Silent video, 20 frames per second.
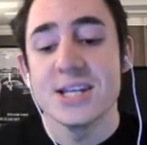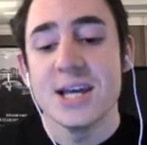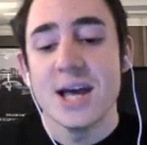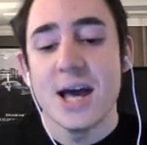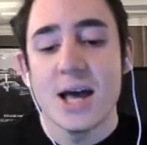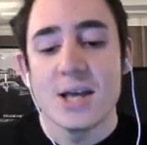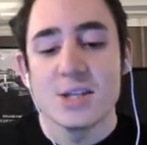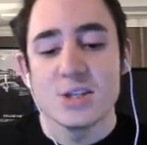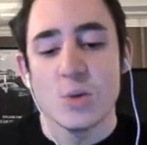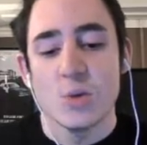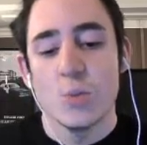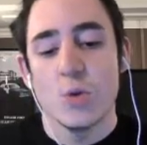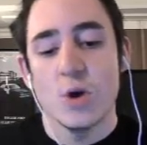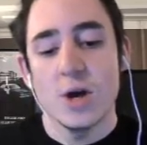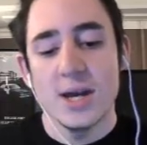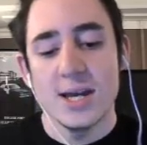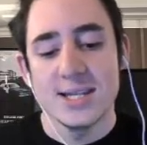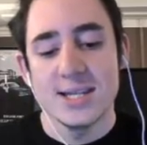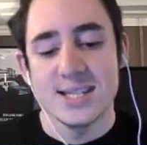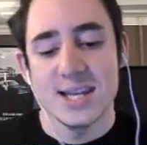So
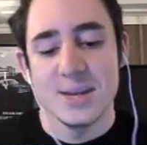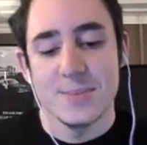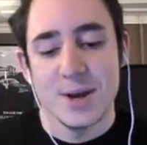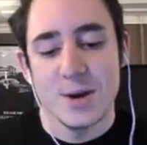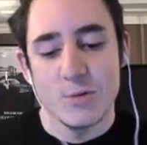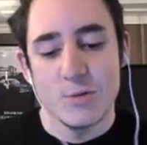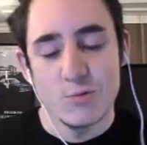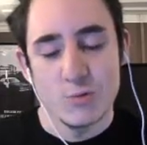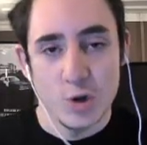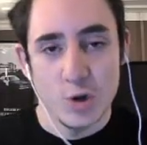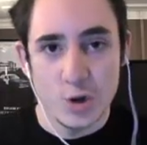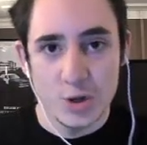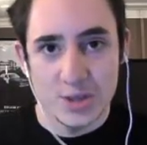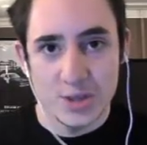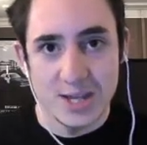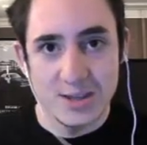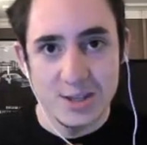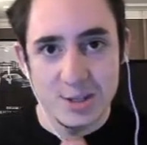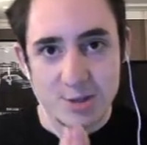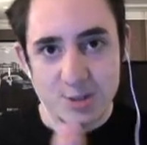what is it about Rogue
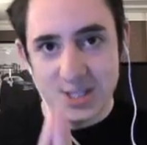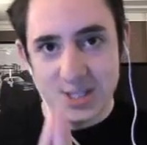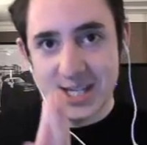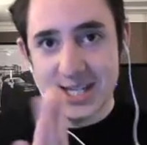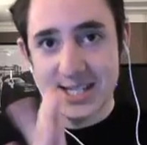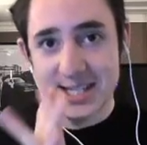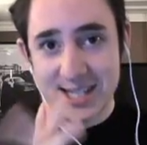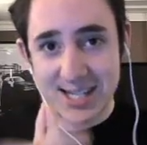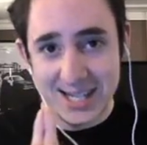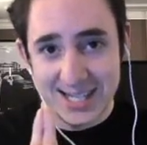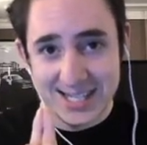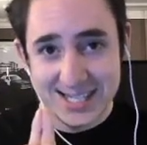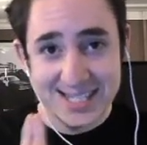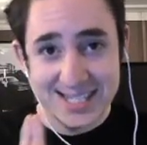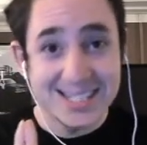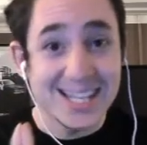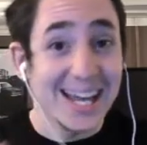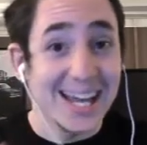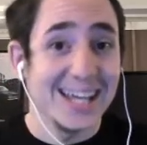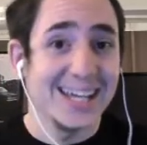then that you think is going to
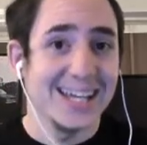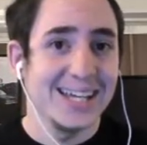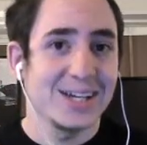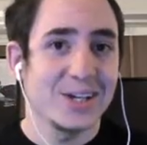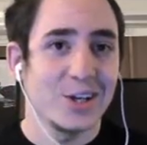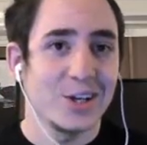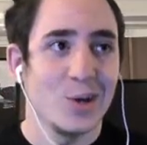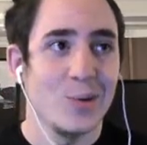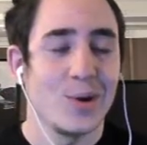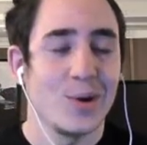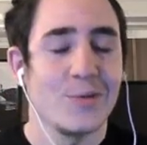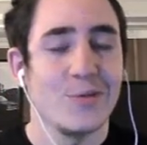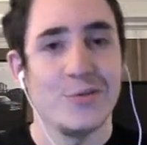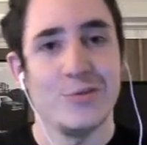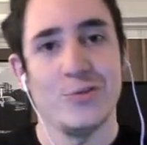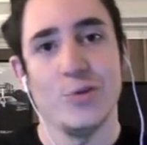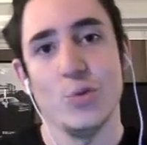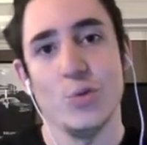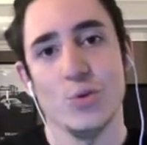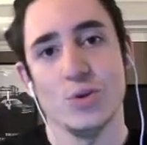excel it going
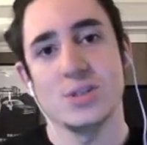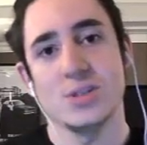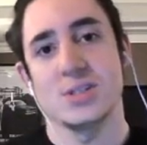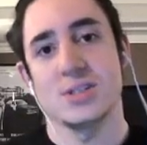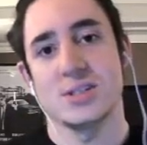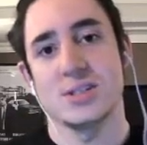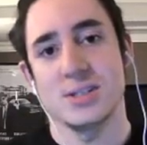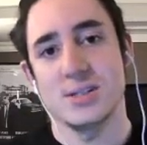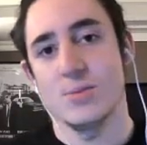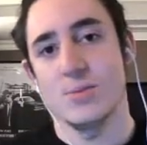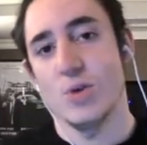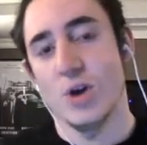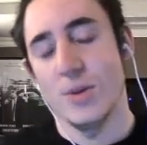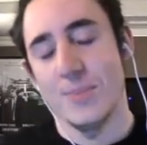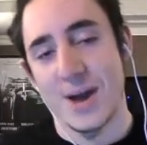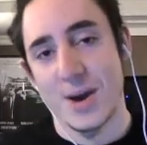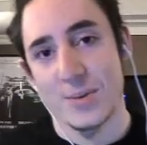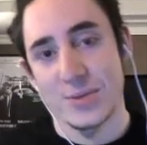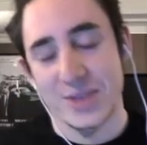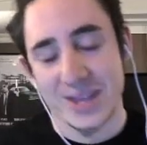forward? What
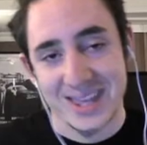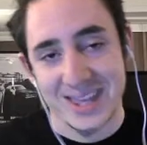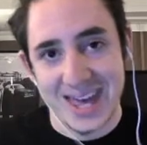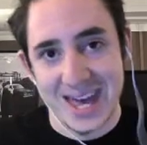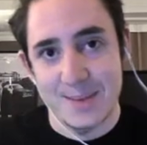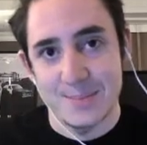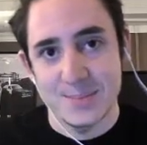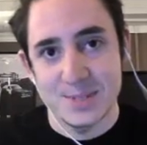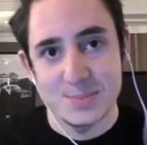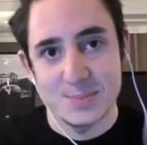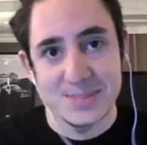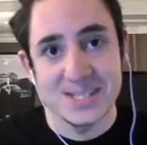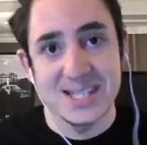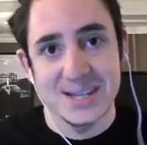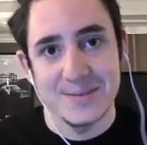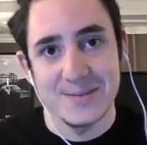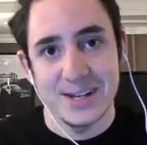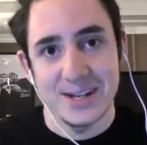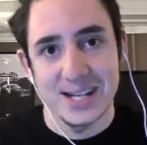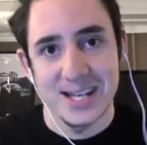about the game
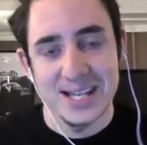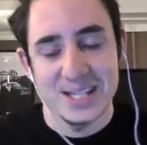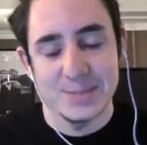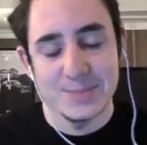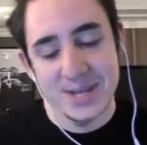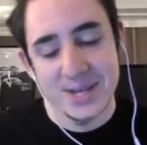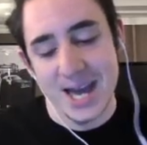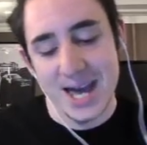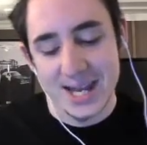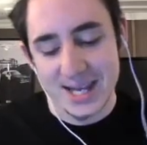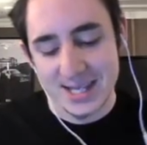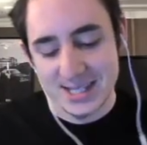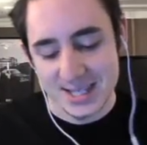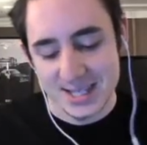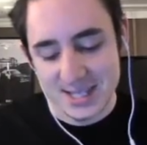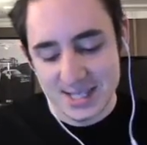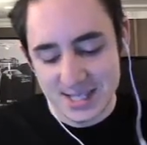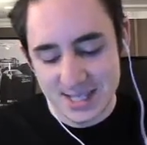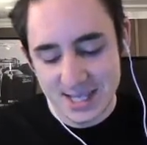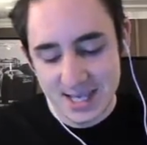specifically, its mechanics,
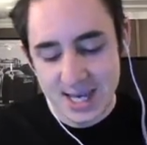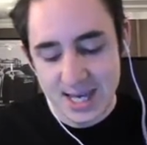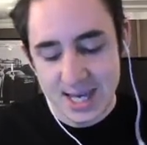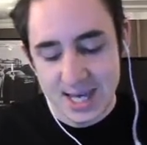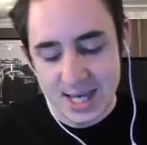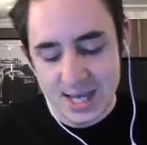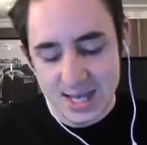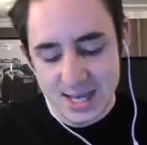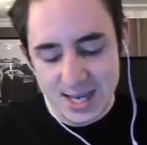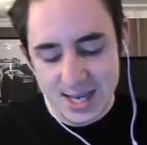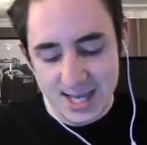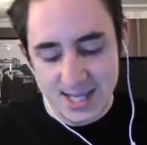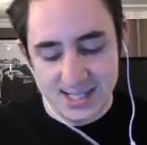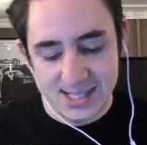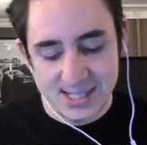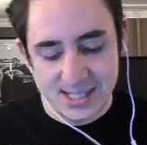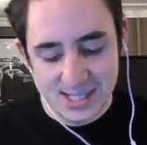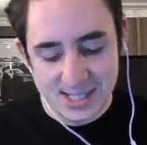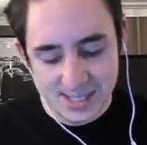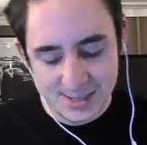
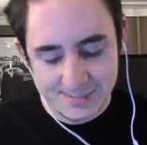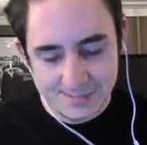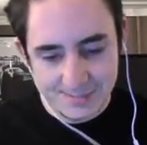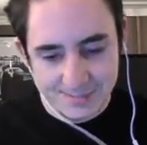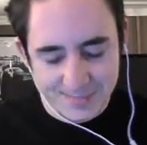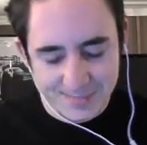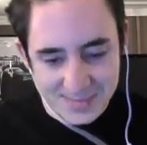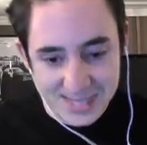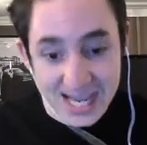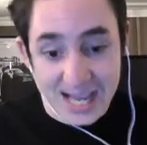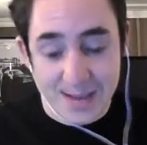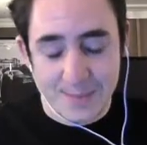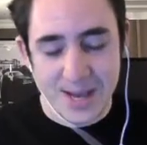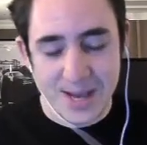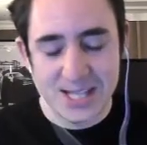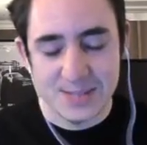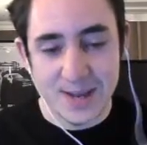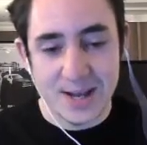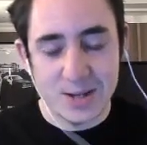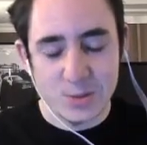its team
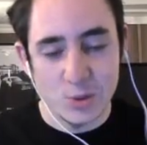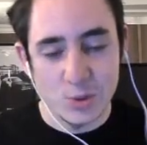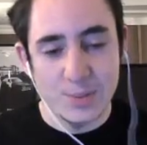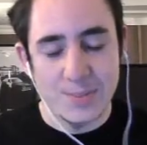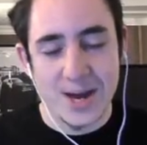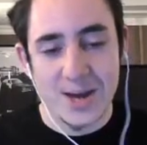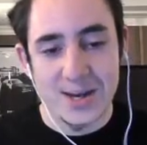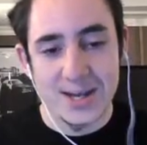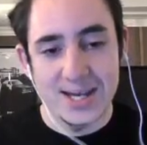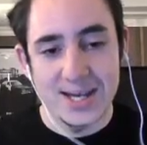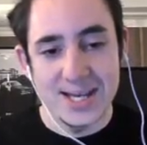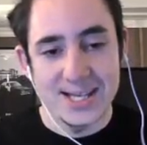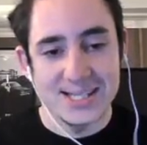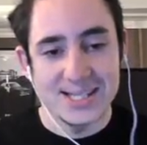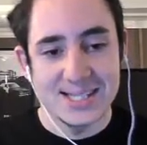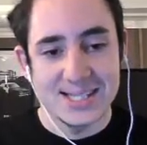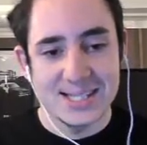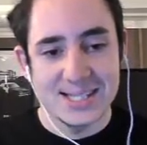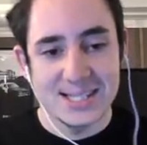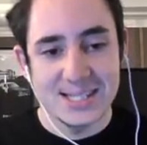aspect? What about it
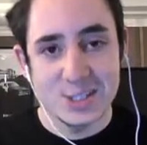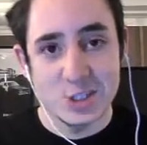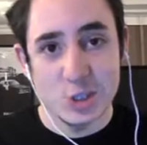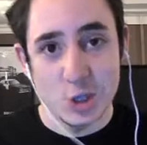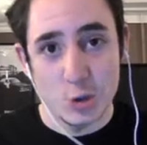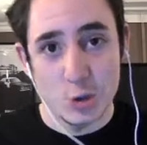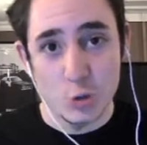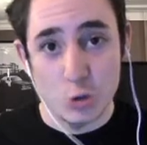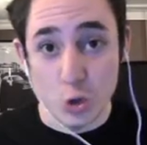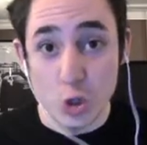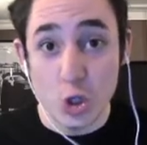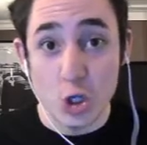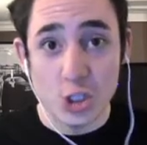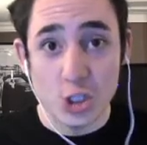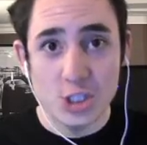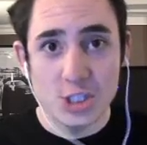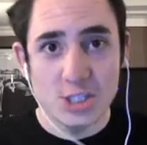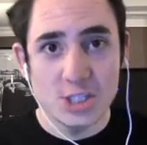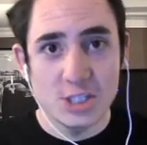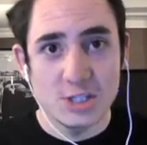is so good
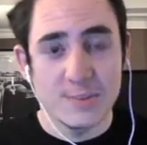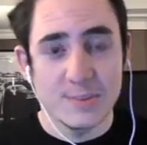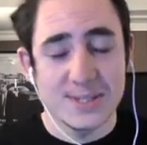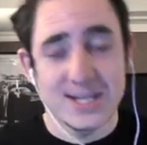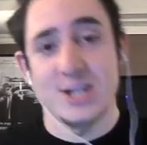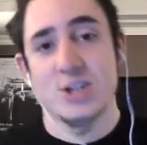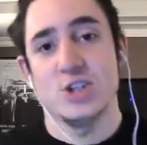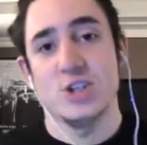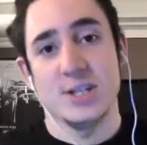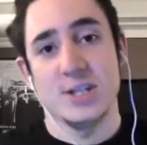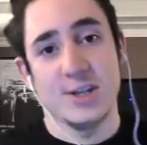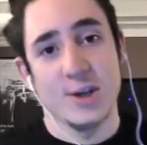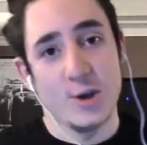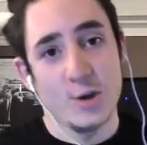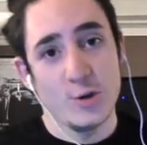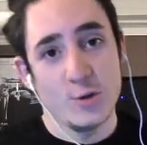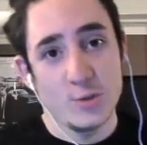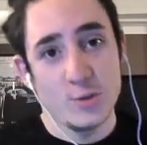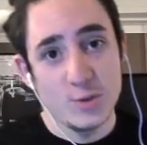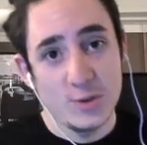to potentially
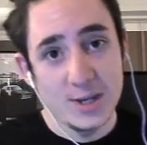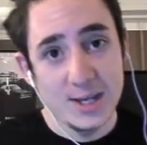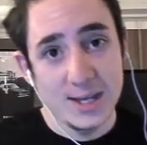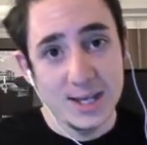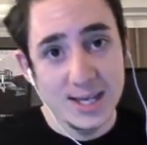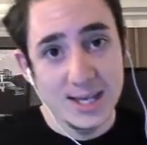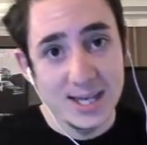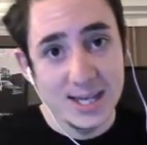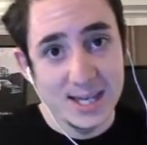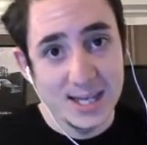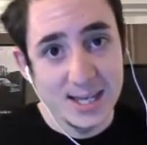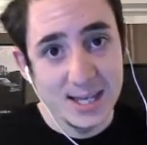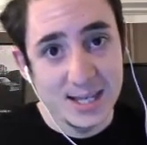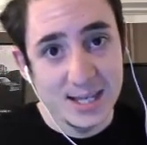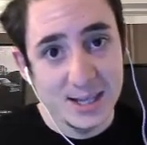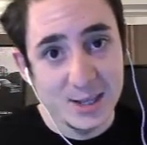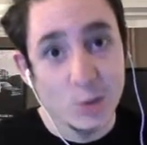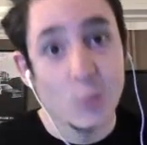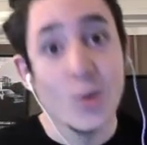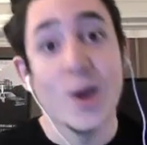go
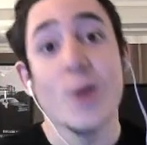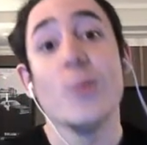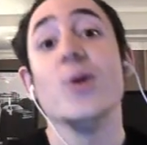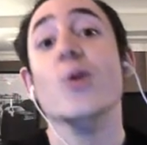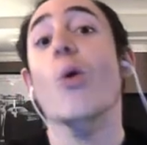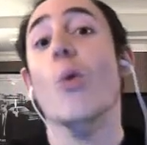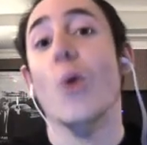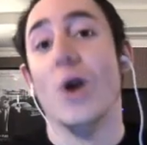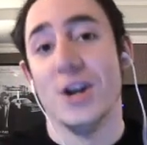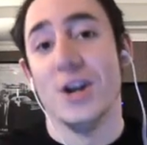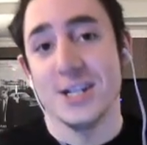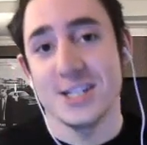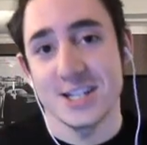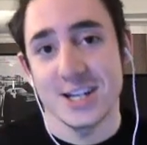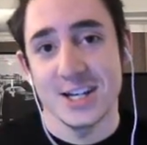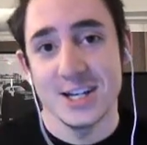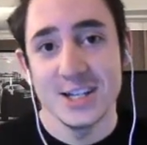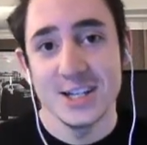the way we all want it to go?